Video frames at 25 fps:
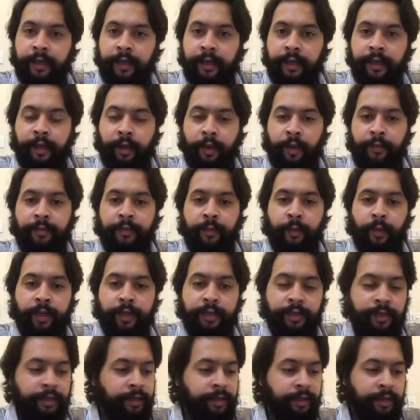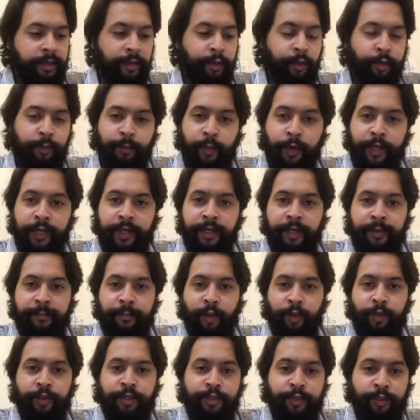Hello everyone, good morning. I'm
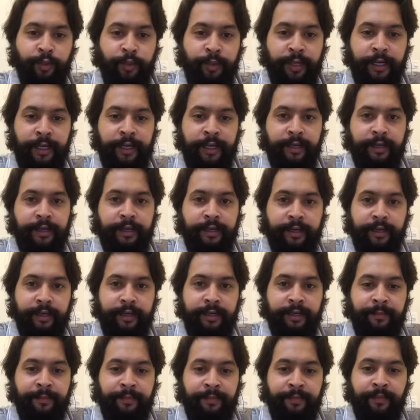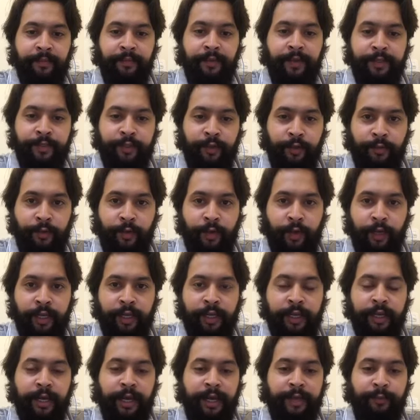Dr. Surya. First of
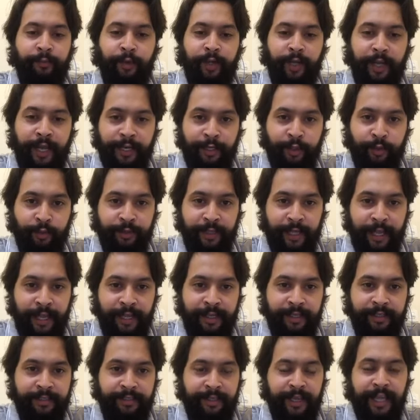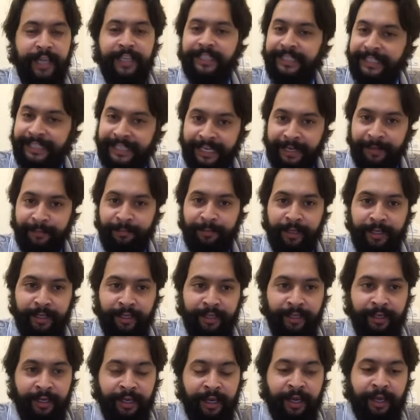all, I would like to thank
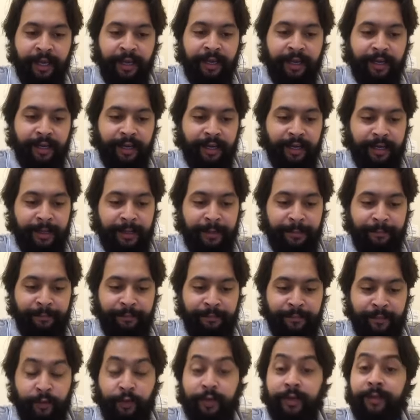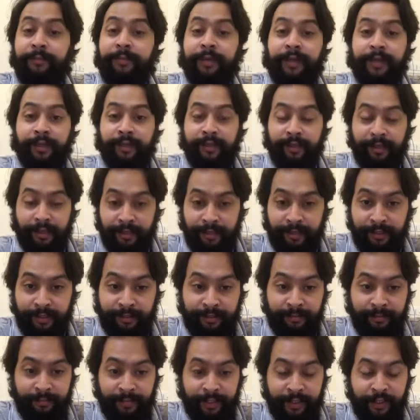HCAP to give me
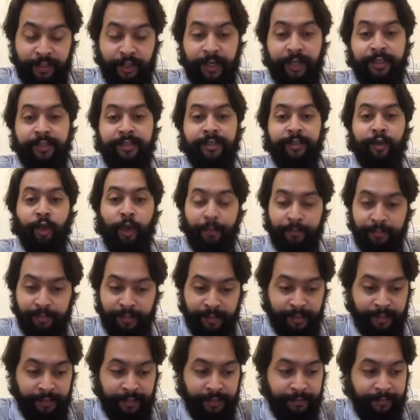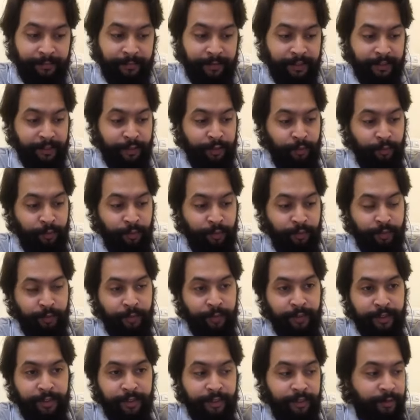the chance
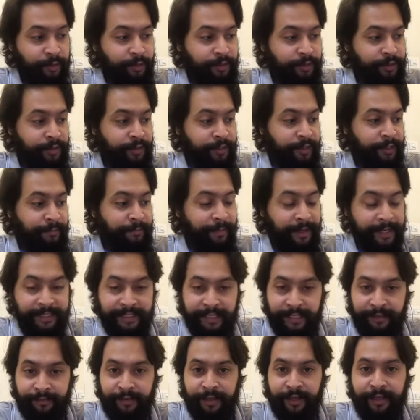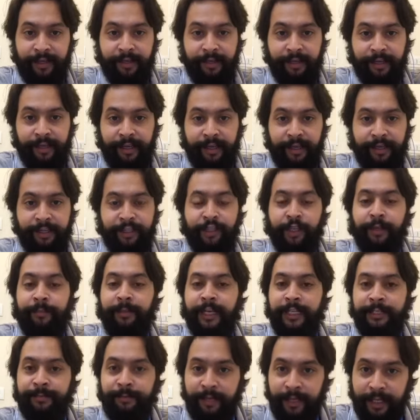to introduce myself and share
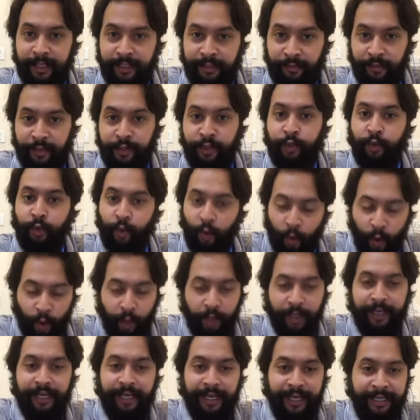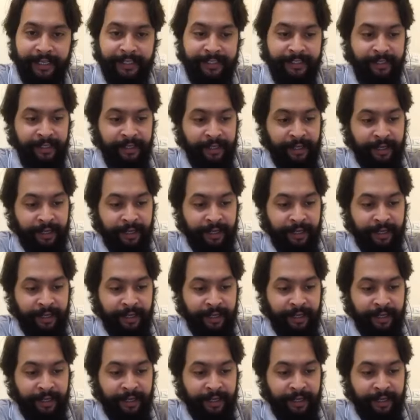my experience with you all guys.